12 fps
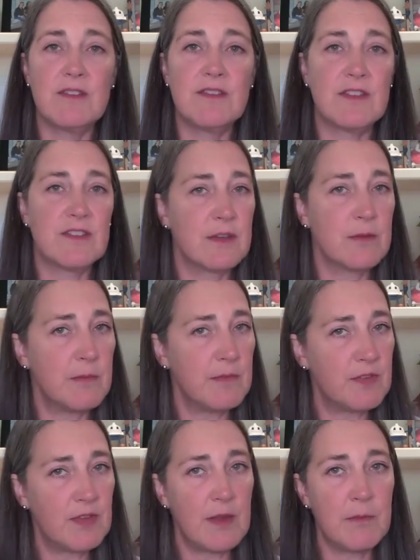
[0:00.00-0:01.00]

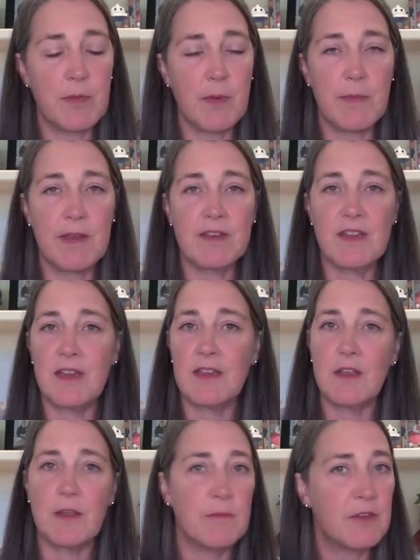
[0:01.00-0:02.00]
systems,
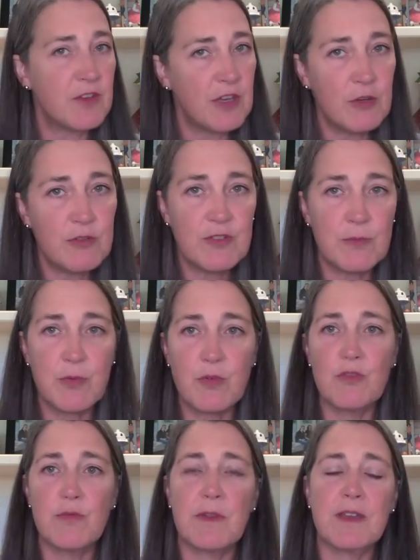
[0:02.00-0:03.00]
implementing continuous
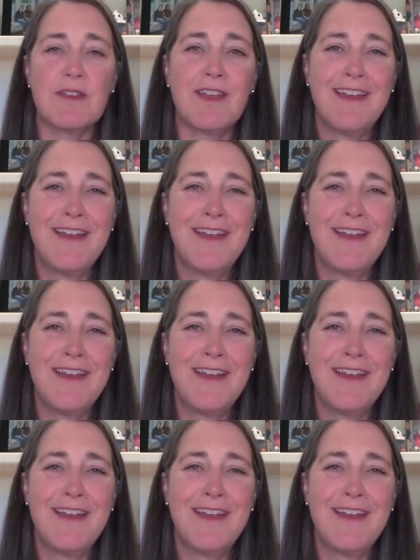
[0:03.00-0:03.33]
improvement.